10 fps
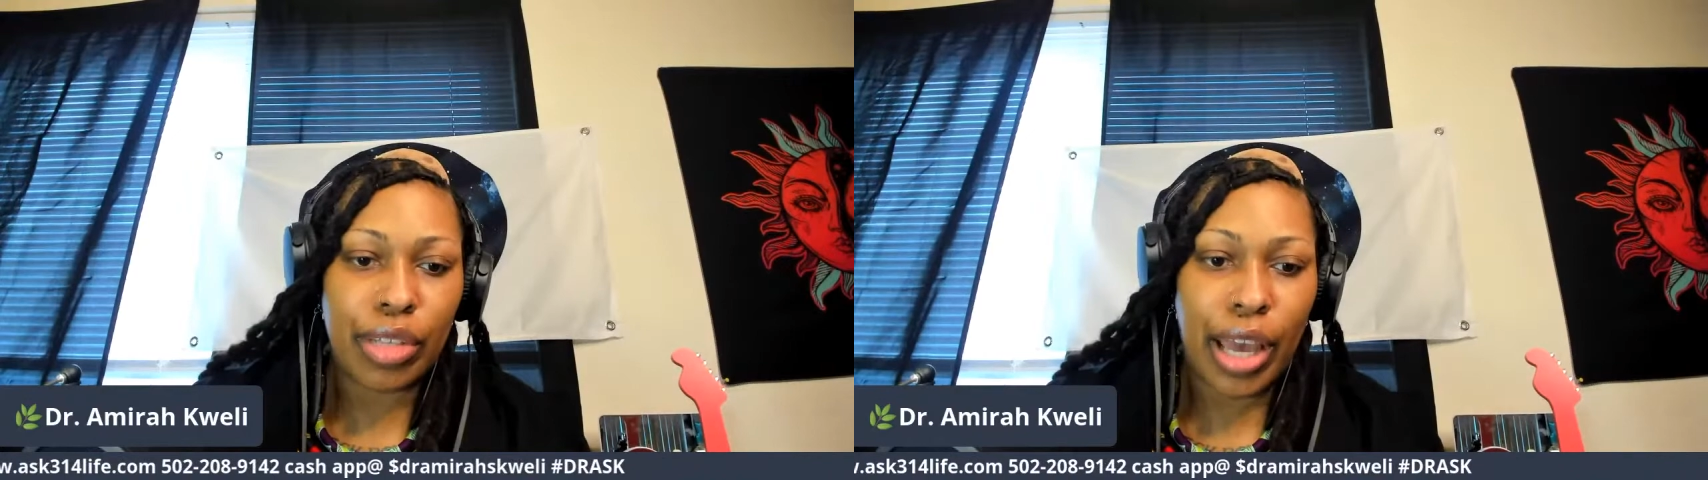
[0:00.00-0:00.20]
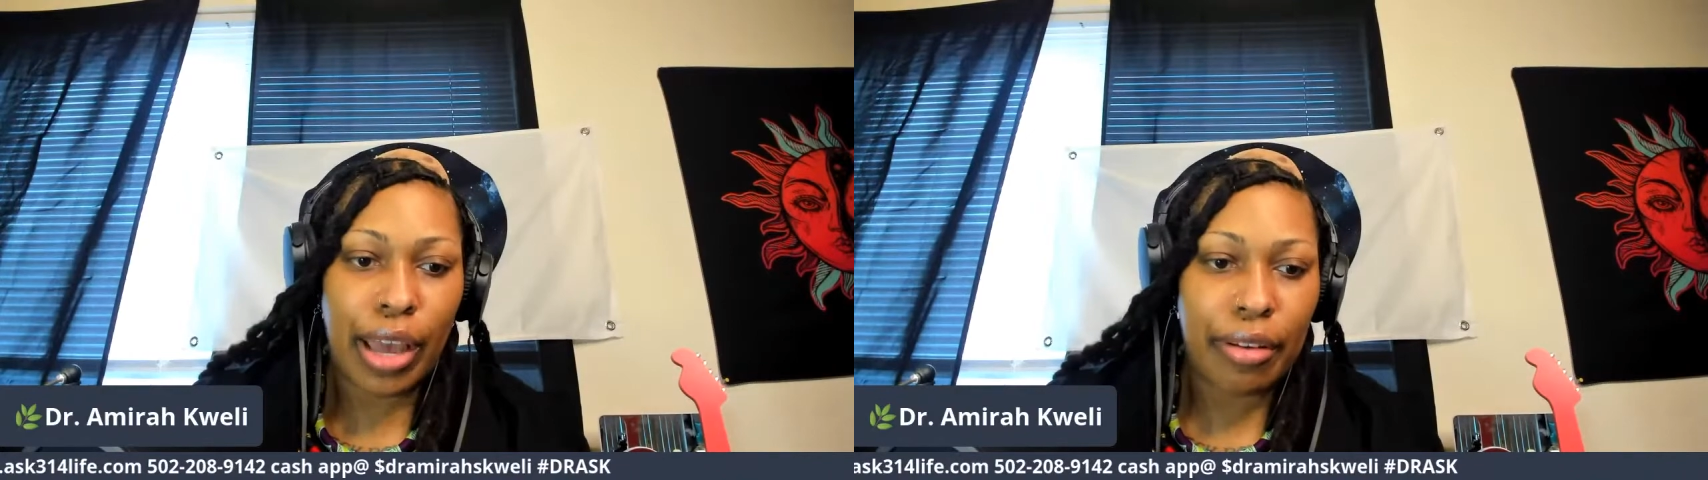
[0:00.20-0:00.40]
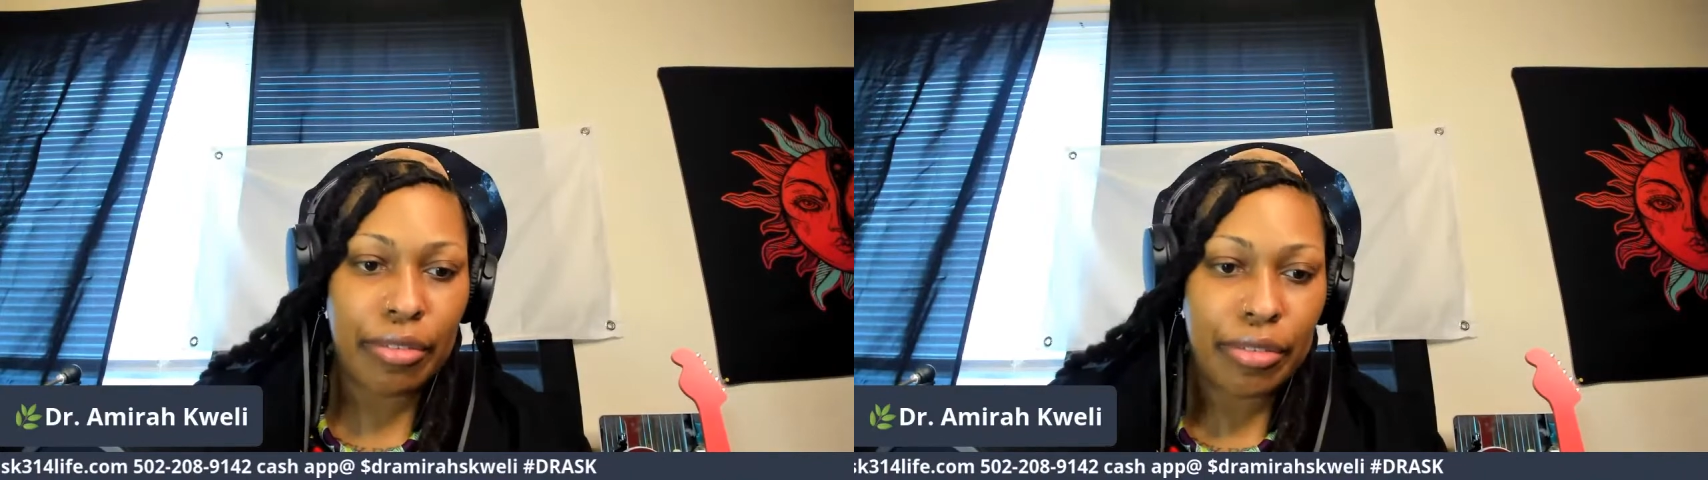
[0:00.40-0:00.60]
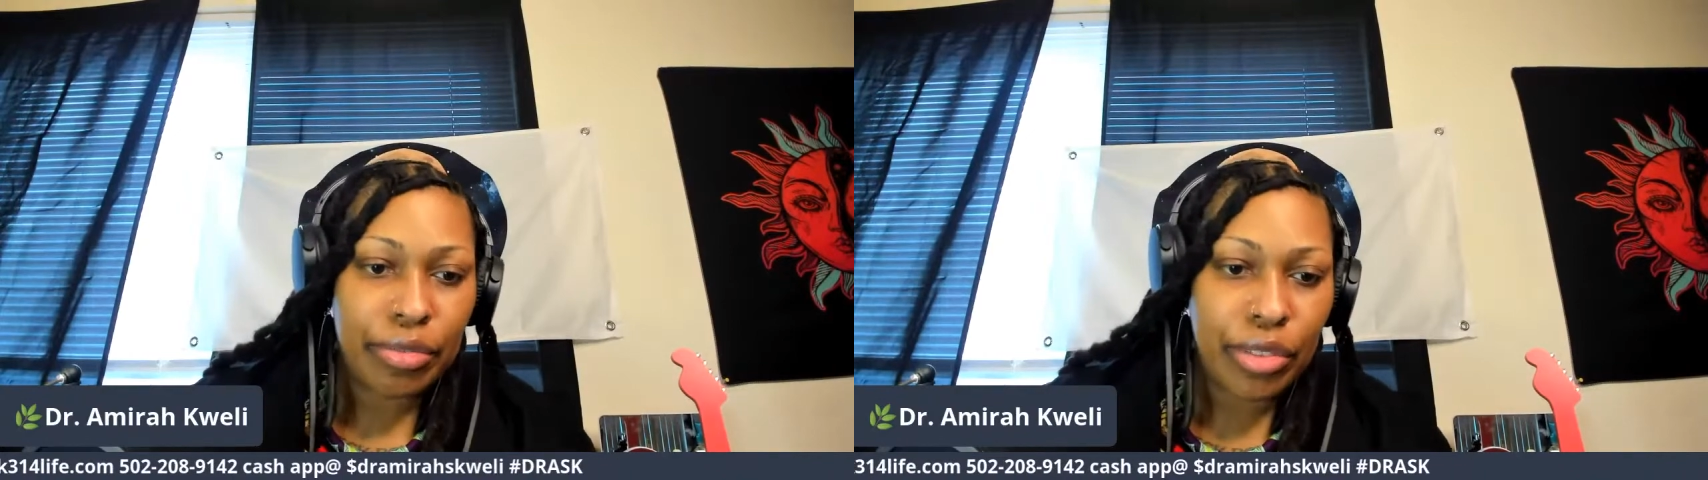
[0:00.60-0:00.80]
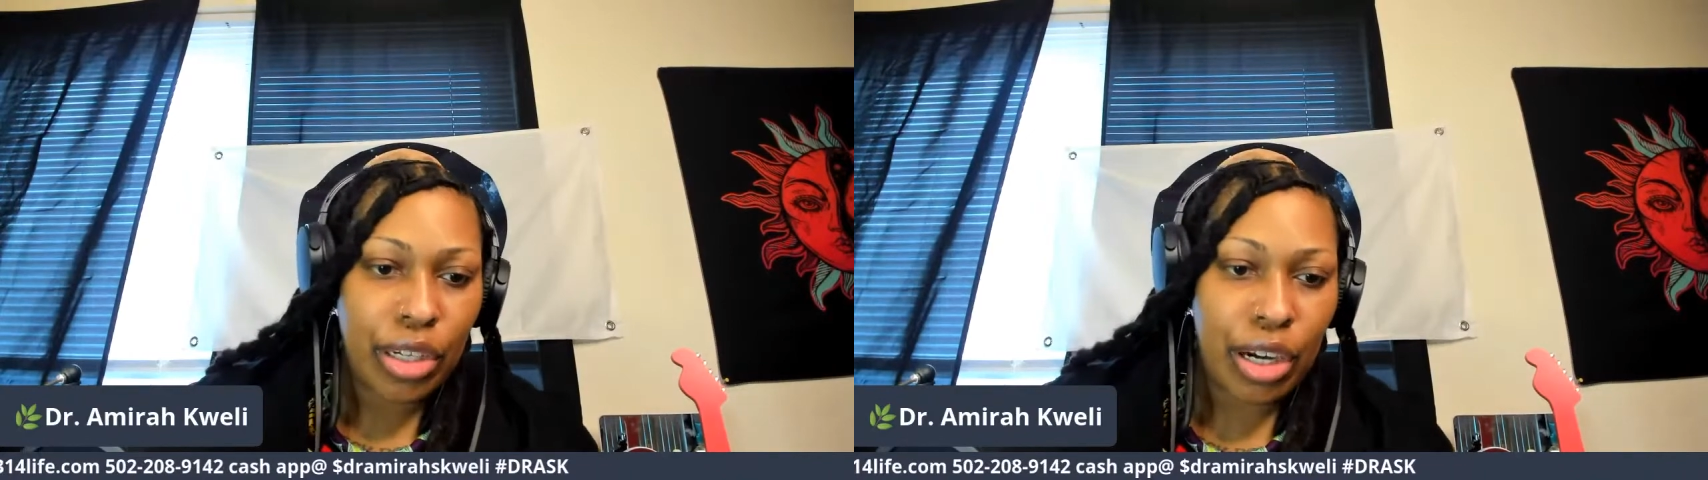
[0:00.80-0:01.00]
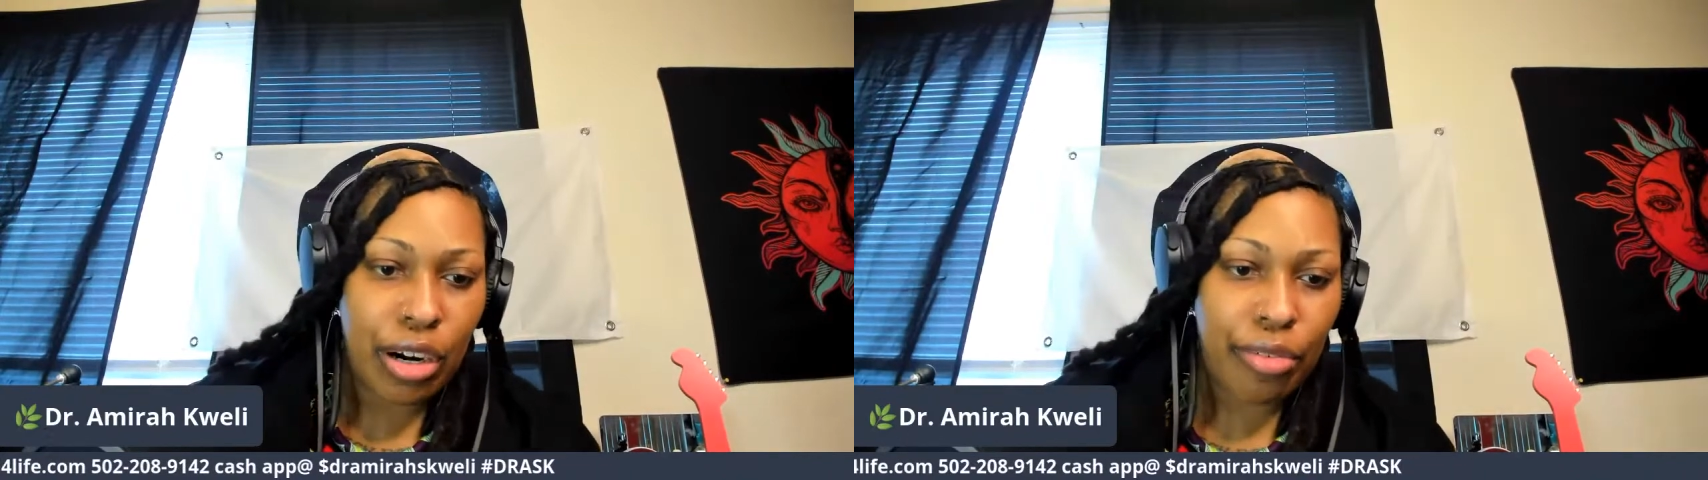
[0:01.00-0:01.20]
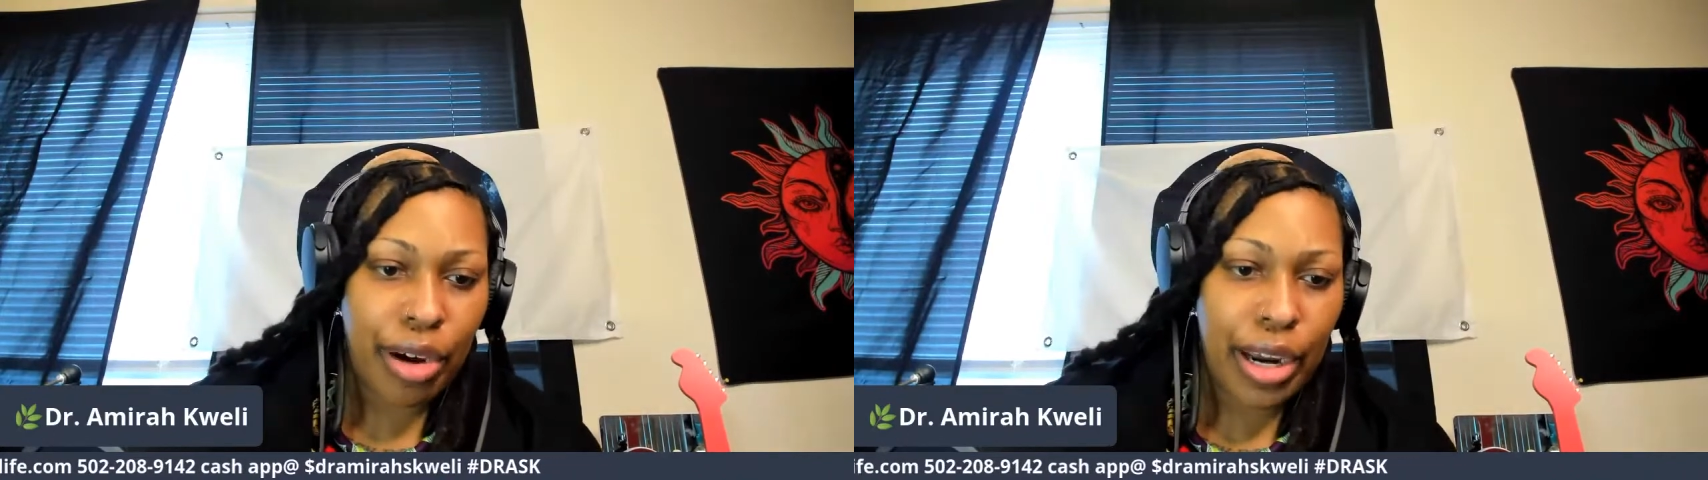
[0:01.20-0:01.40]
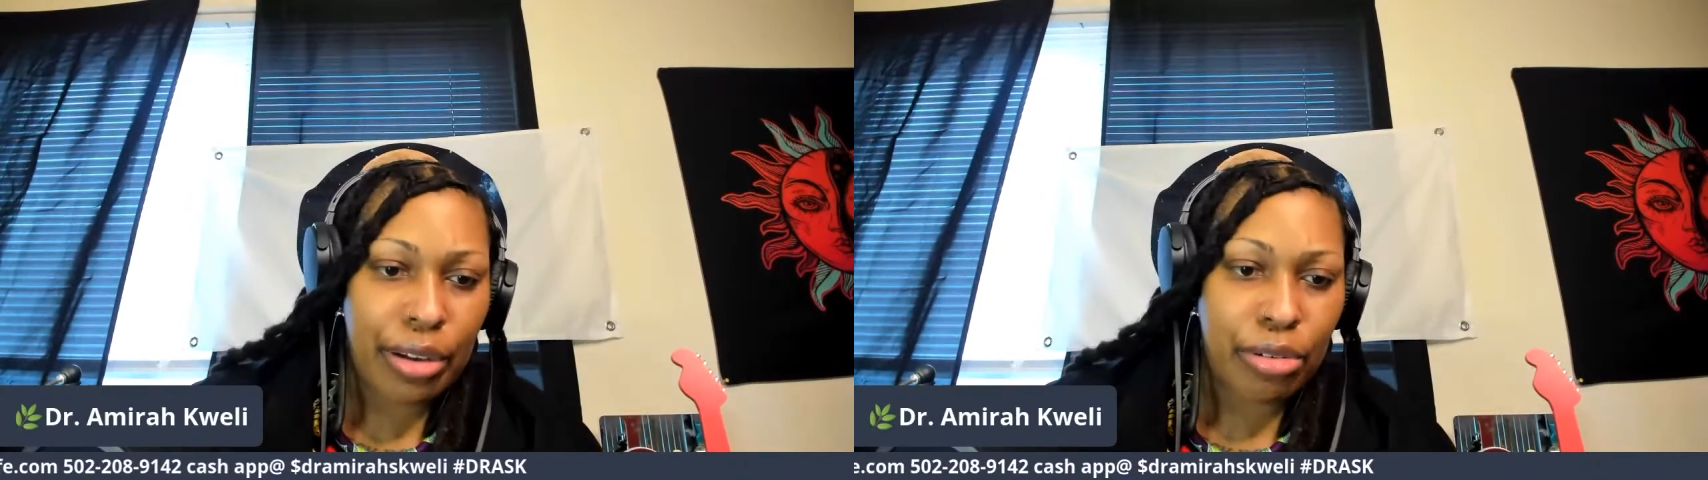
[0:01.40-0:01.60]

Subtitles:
Yeah. All right,